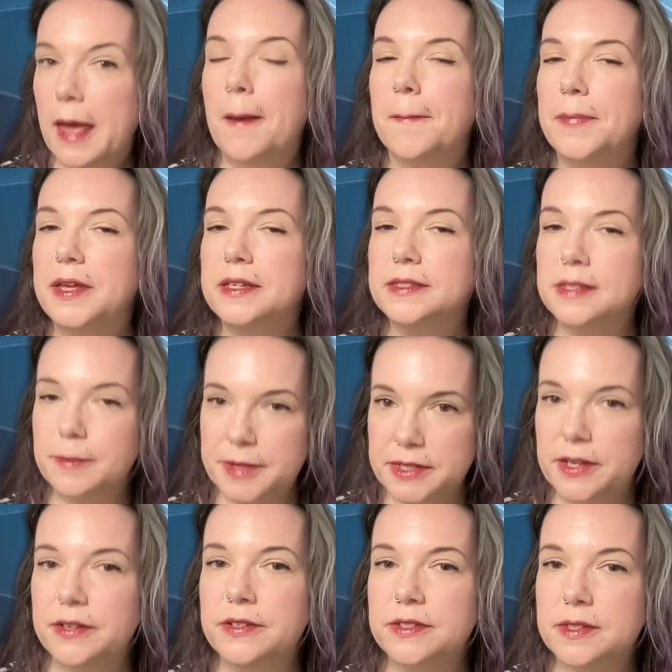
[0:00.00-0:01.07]
Because let me
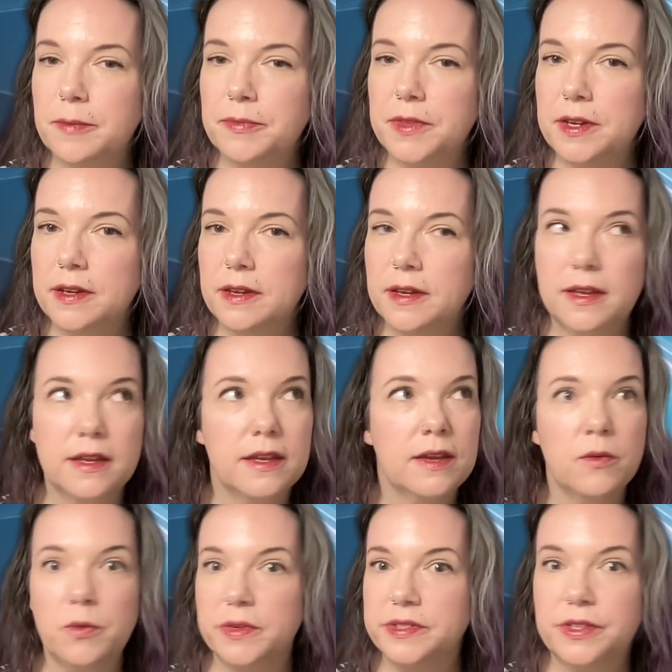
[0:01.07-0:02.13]
tell you something,
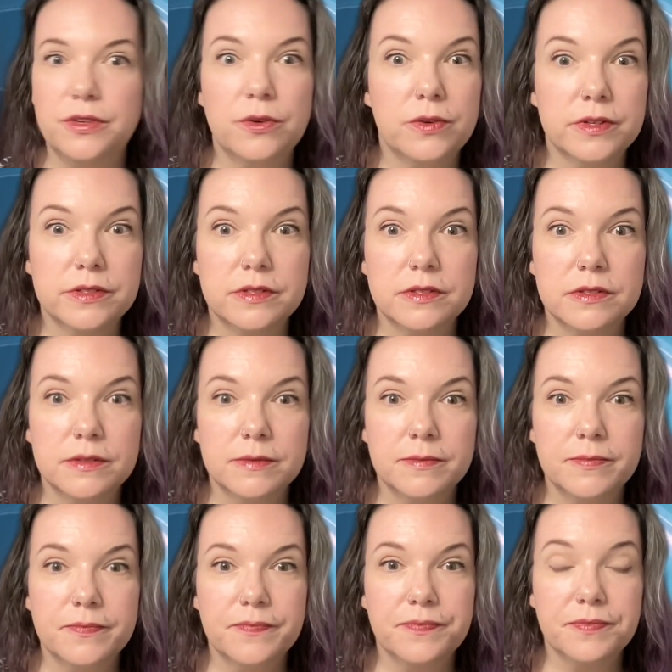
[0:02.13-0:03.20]
it wasn't yours.
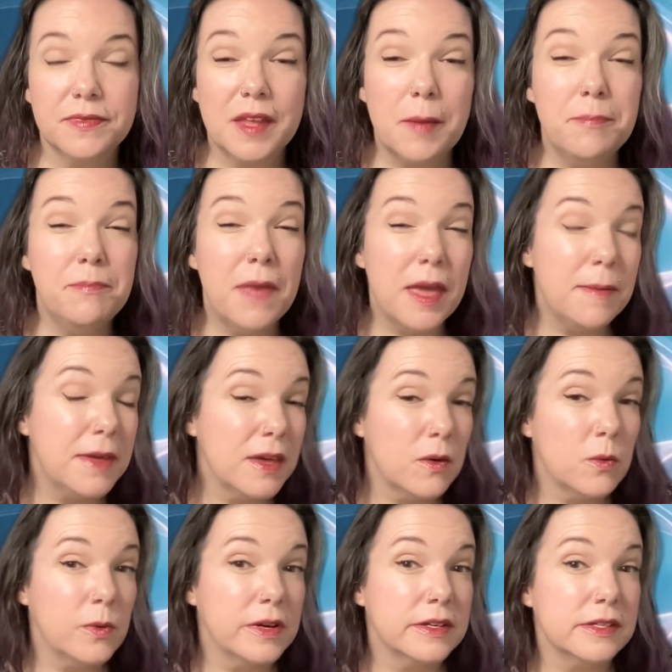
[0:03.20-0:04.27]
Maybe
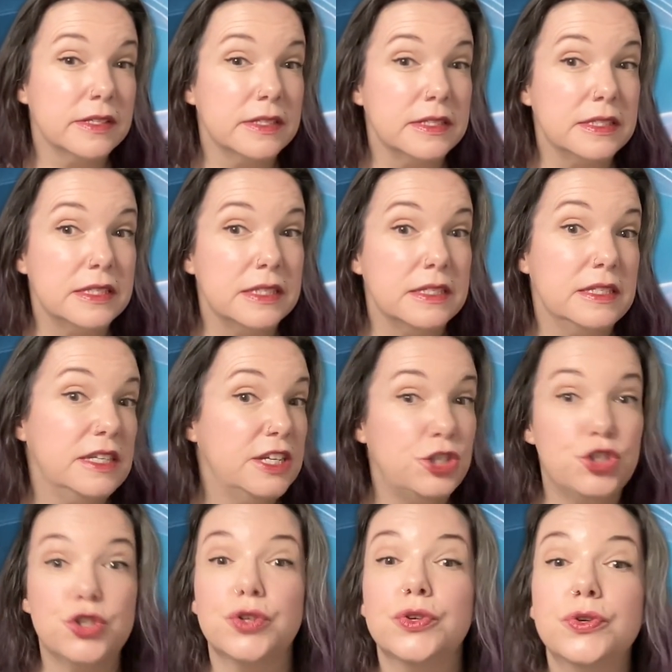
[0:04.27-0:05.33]
it was the
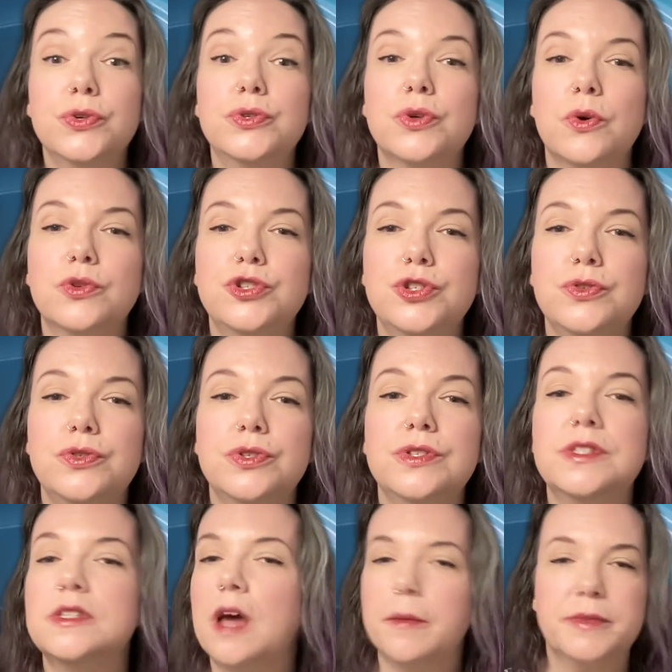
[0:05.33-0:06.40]
teacher who told you to
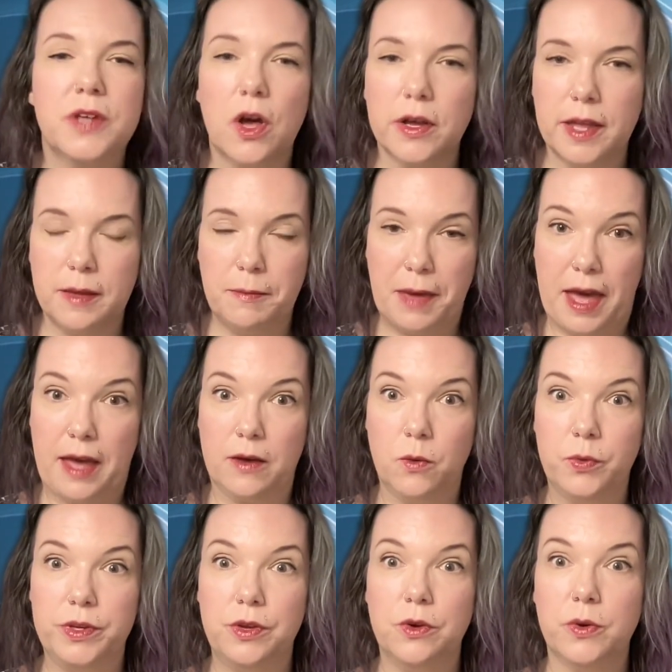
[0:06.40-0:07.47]
stop talking back
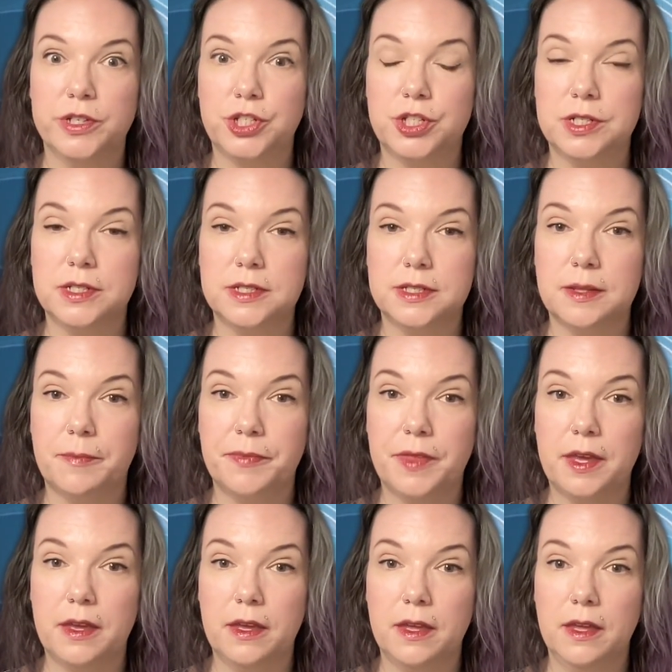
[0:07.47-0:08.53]
when you questioned
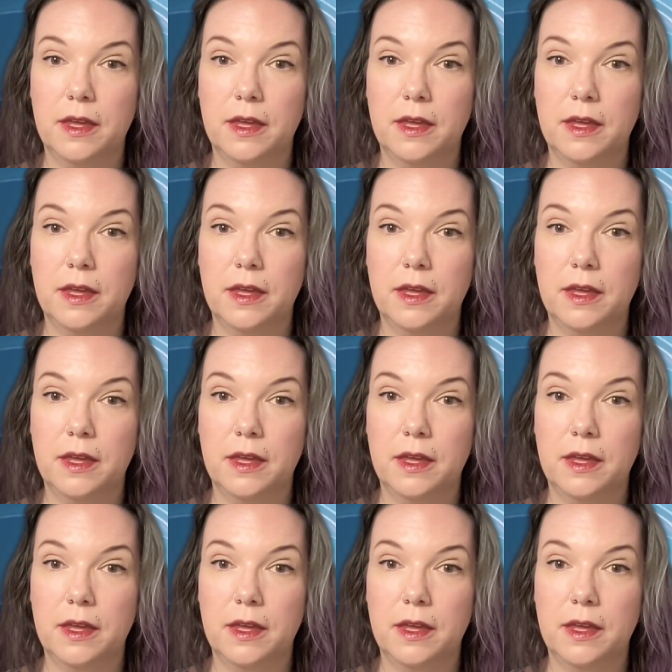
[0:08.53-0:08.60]
something.